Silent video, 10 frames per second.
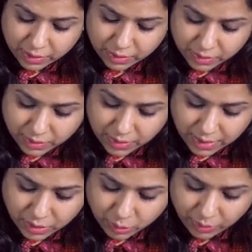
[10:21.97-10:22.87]
this is
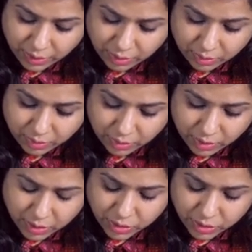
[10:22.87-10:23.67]
actually the